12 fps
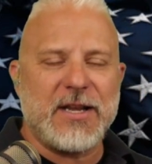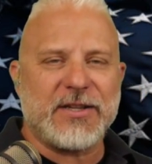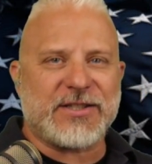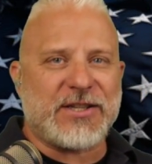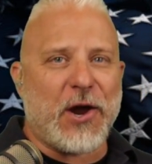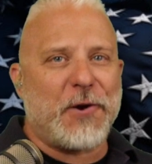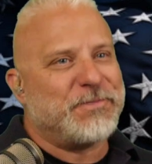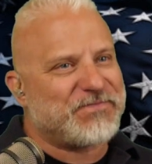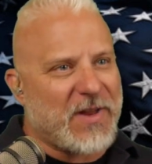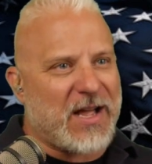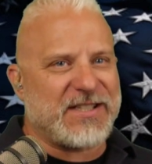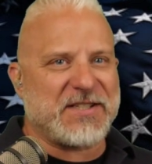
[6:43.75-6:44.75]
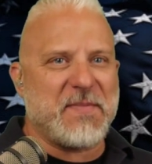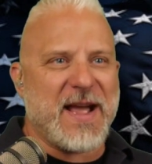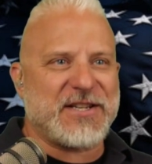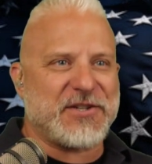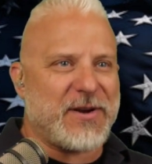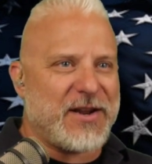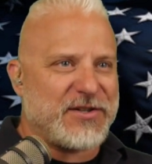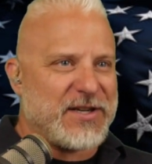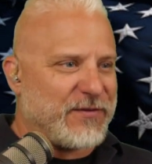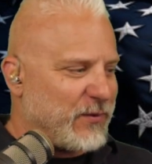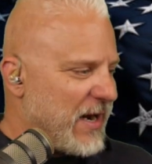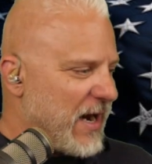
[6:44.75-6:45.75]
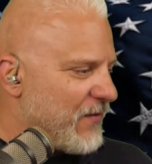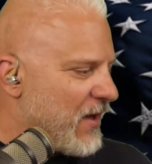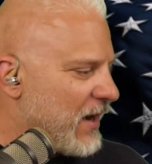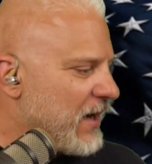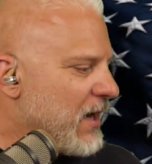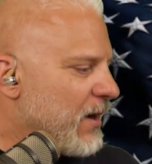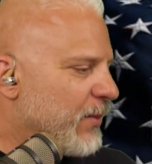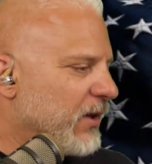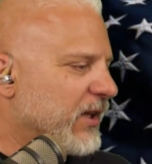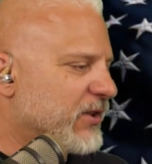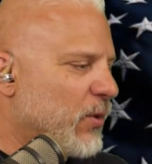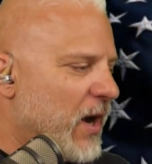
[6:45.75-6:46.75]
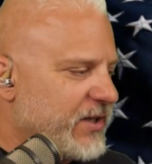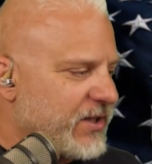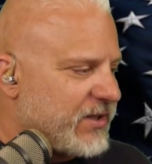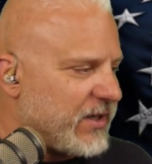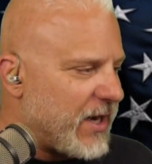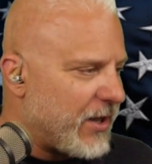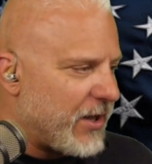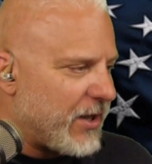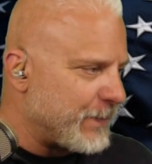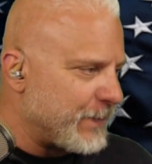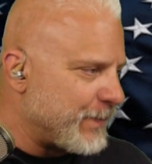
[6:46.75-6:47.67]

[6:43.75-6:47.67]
So I'll just match your energy if we have that. But let's watch this together.